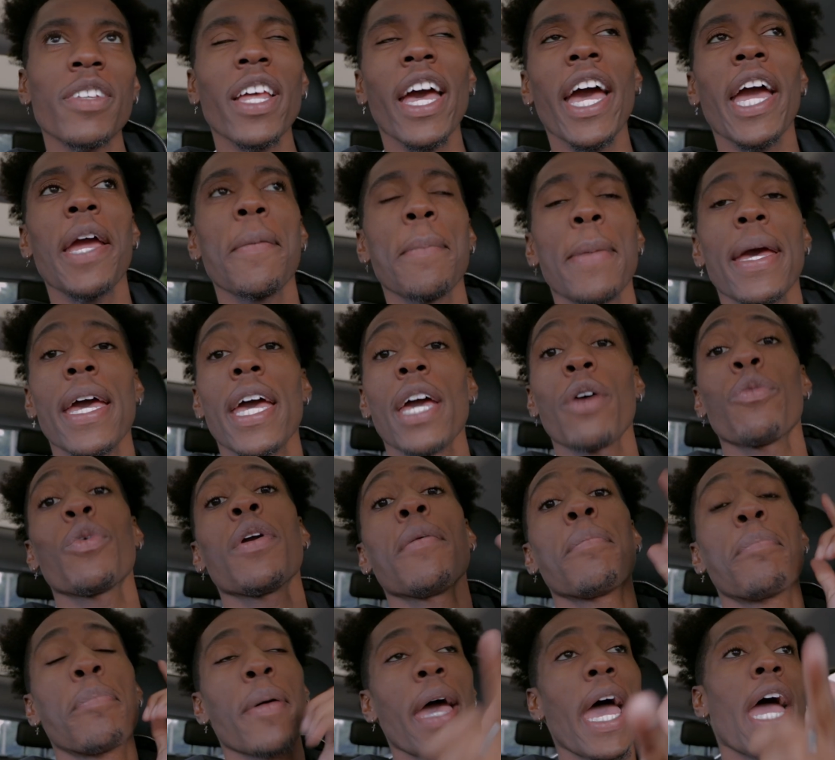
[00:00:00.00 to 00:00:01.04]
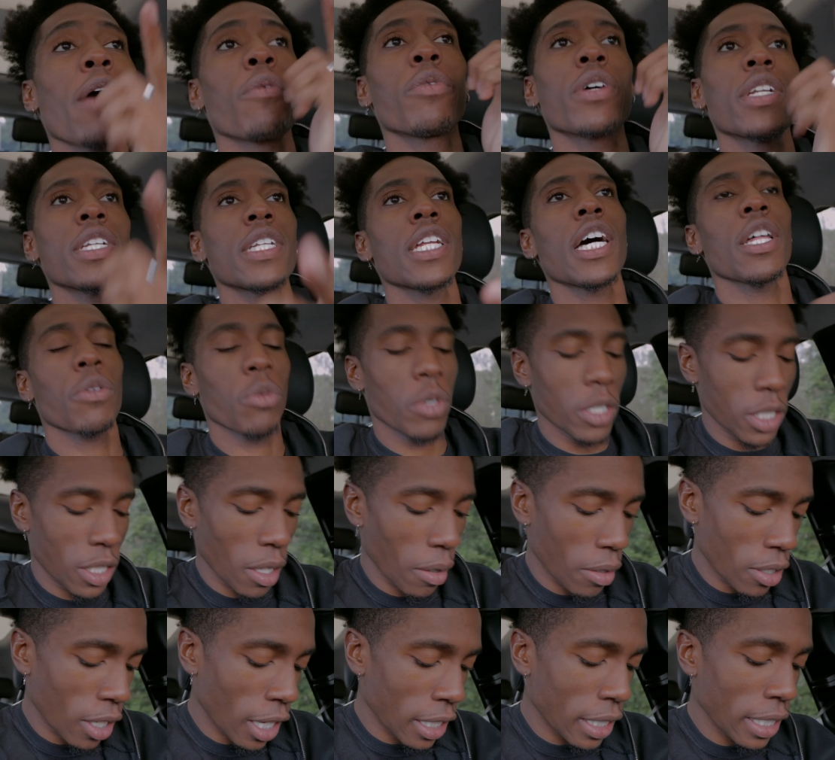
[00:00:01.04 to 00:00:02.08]
Hey man, we back with another one. It's
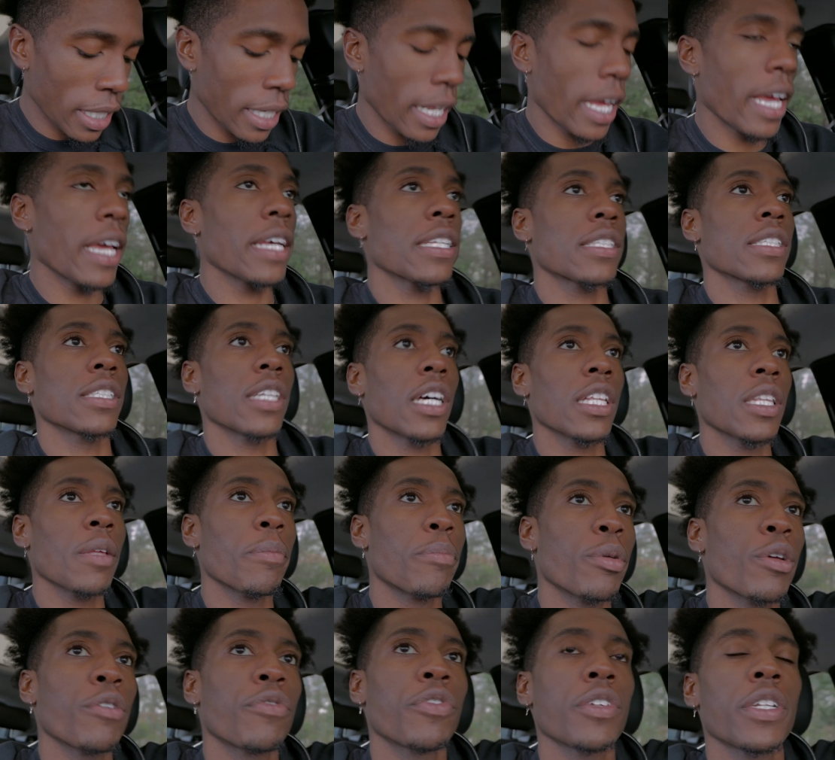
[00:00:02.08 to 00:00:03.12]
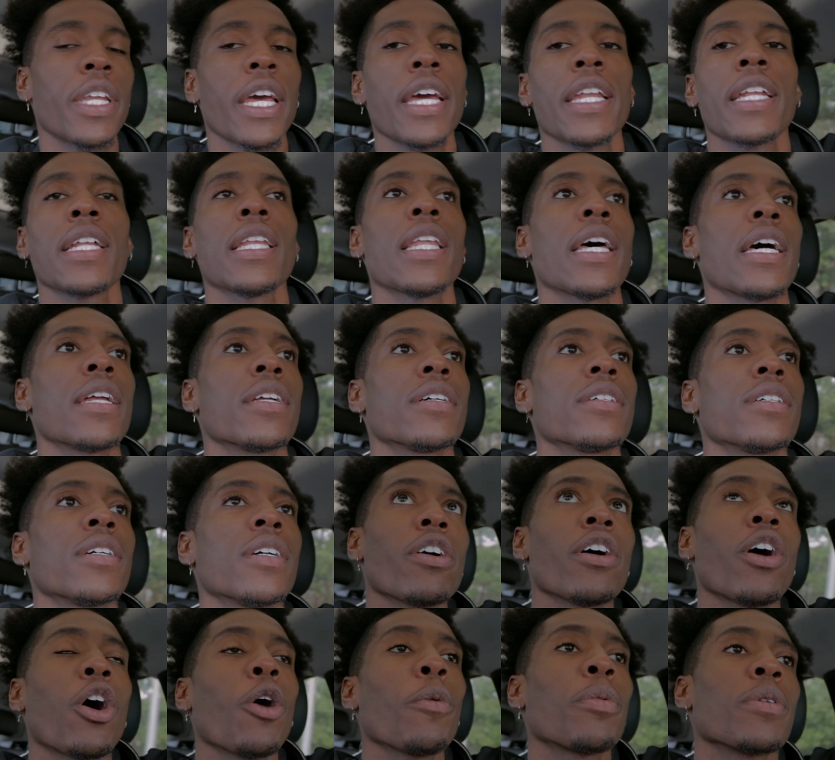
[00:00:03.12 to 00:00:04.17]
another day. It's another beautiful day in Atlanta. Go
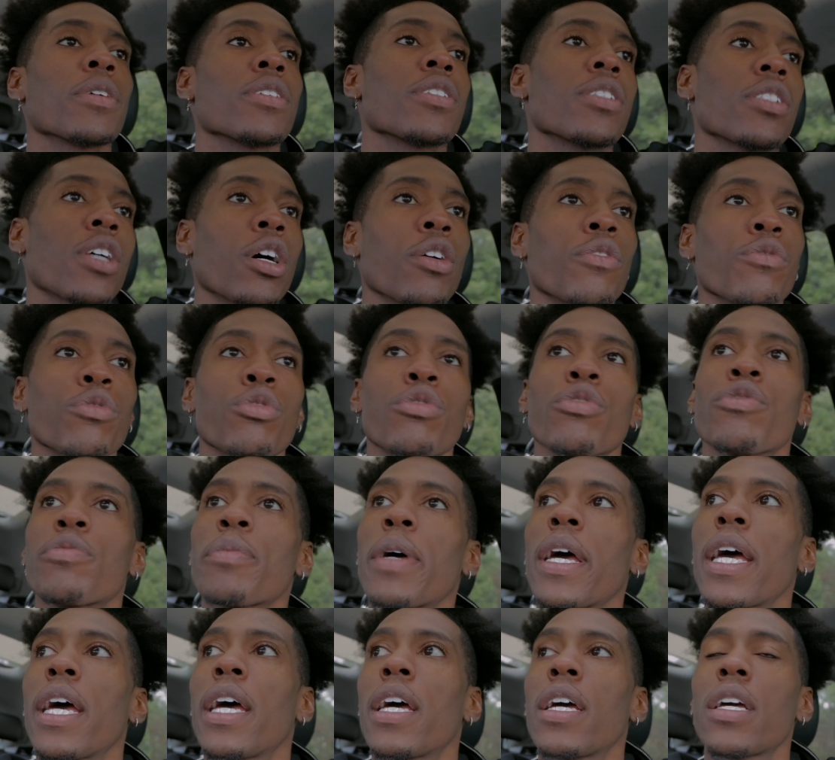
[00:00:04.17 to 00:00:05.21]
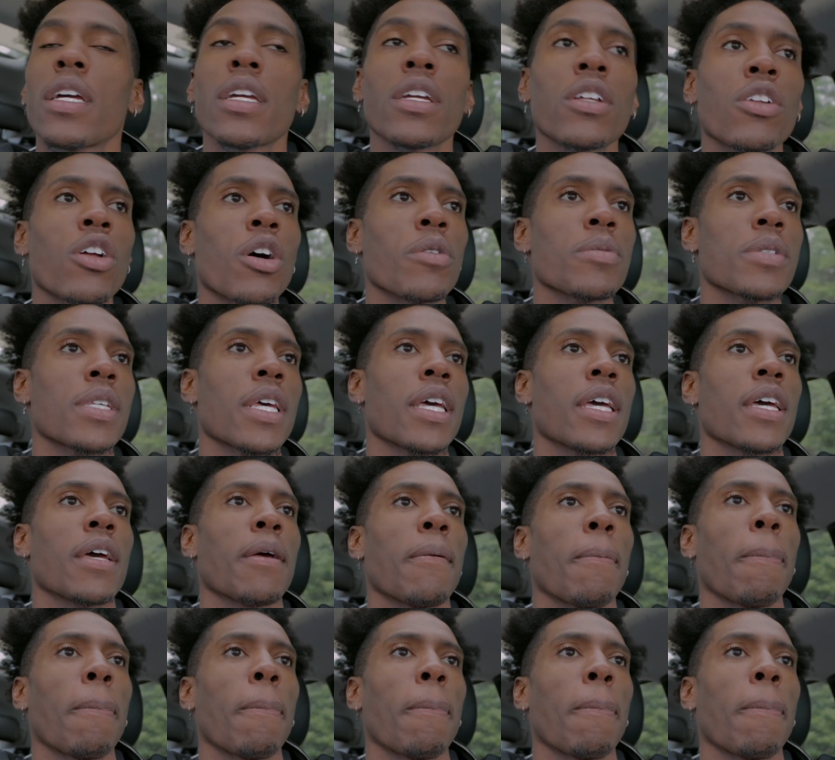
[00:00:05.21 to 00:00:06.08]
ahead, open the sunroof, man. You know what I'm saying?